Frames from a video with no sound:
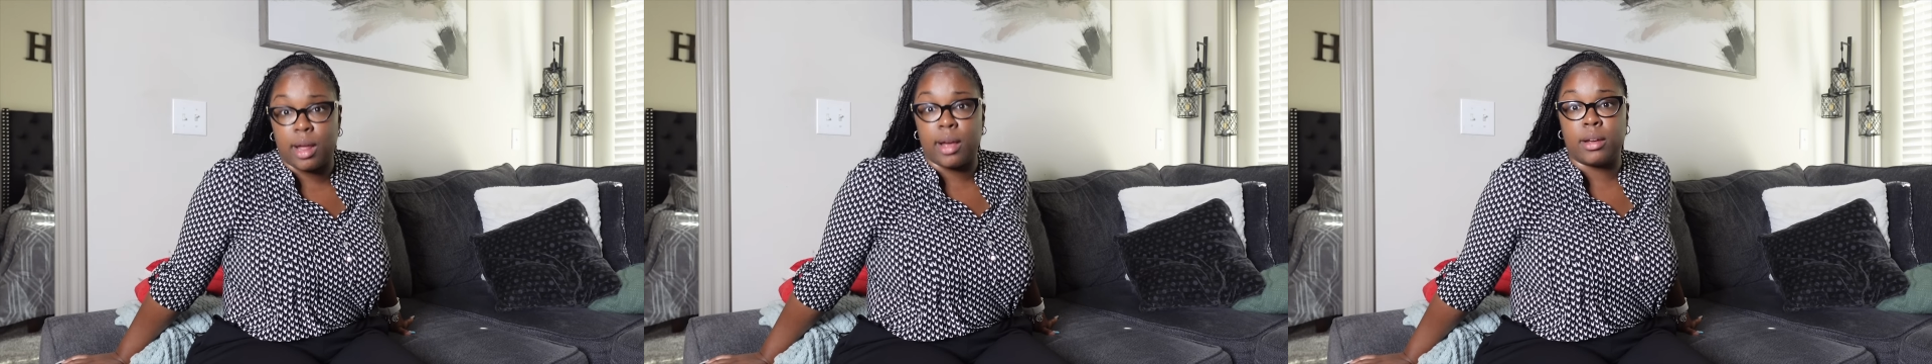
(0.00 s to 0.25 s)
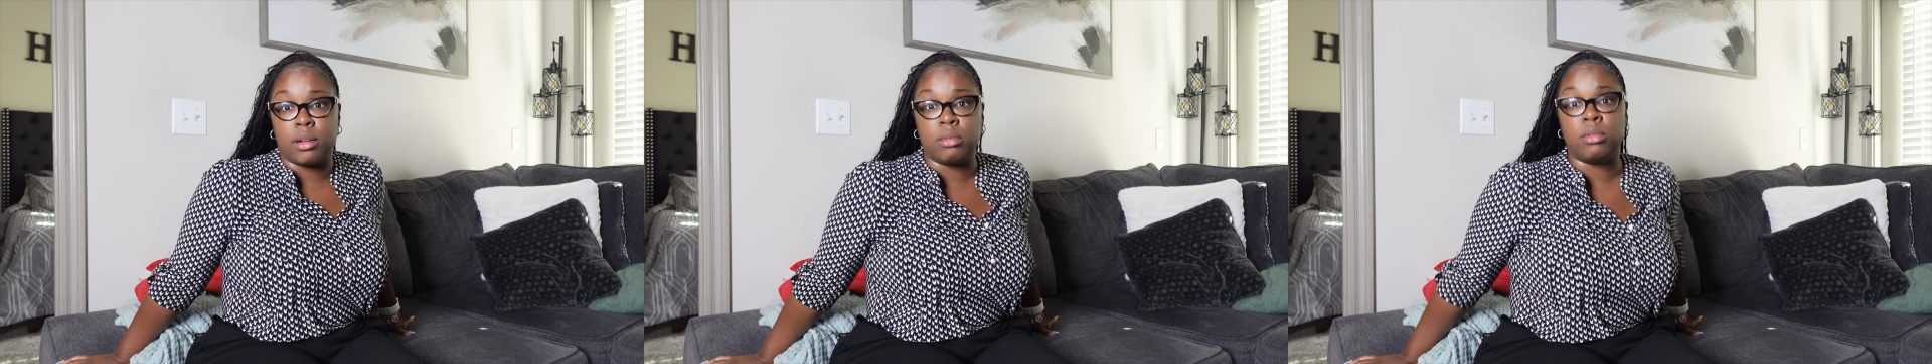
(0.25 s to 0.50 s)

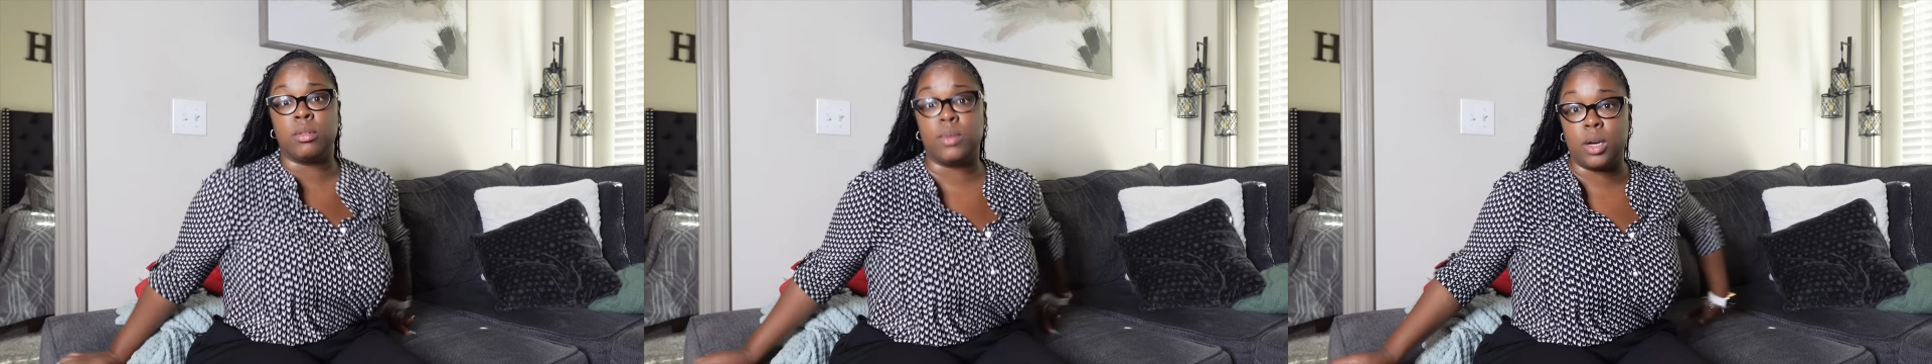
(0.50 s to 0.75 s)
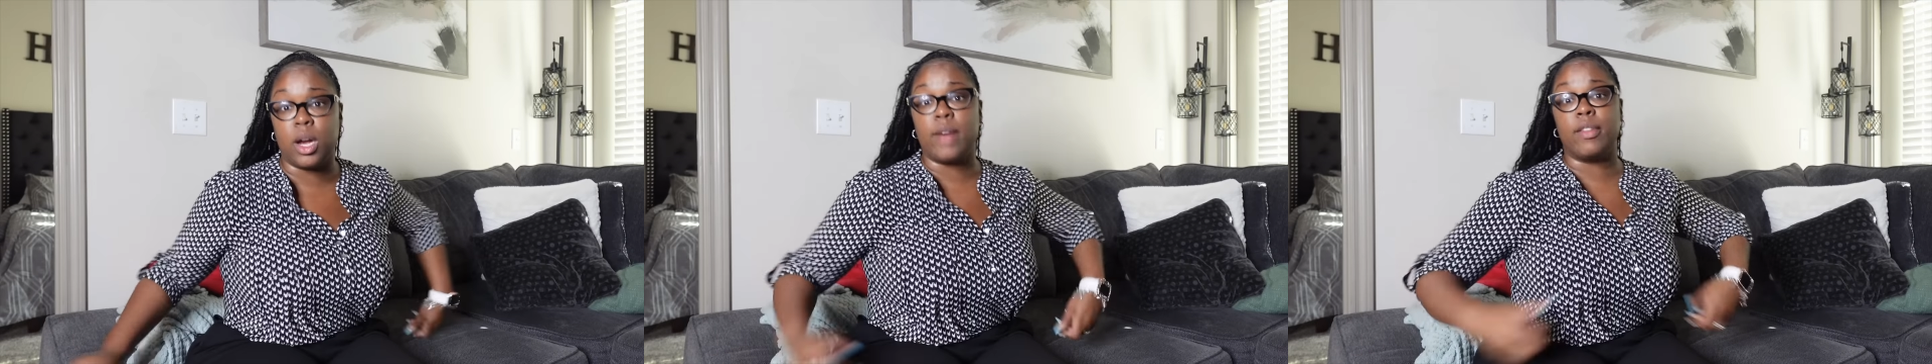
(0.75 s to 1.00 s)
Like,
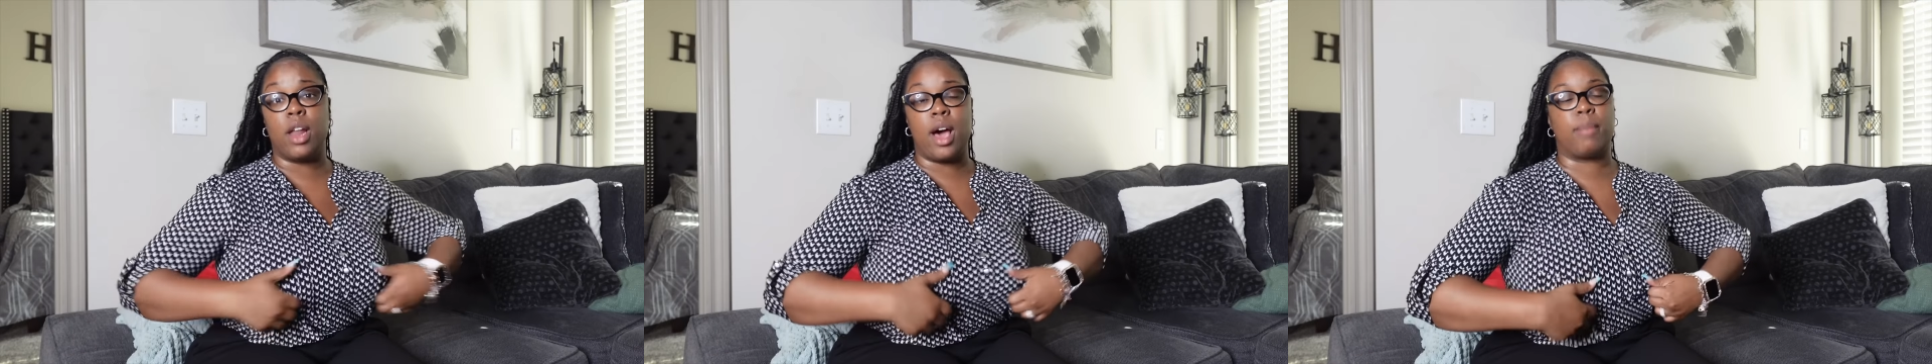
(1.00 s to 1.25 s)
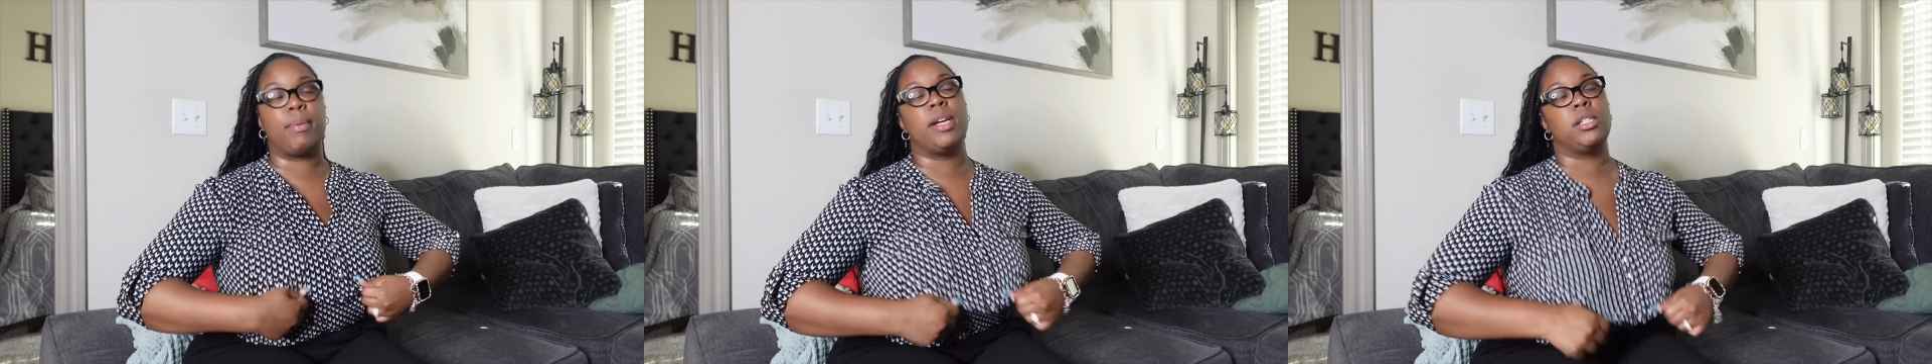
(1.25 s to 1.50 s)
we're going to have a
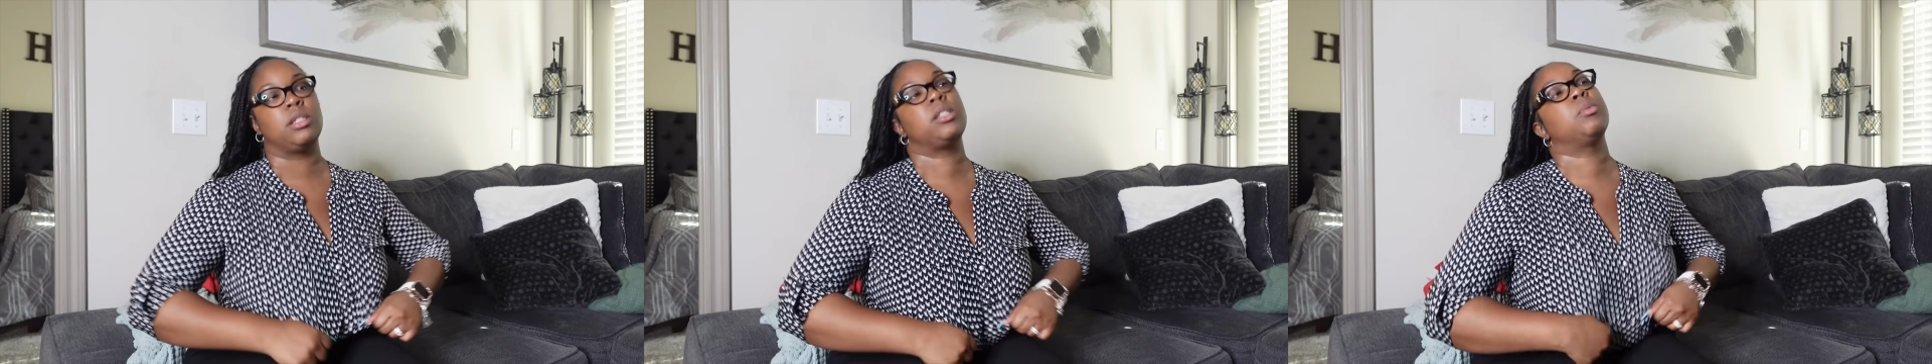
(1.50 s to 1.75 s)
lot of patients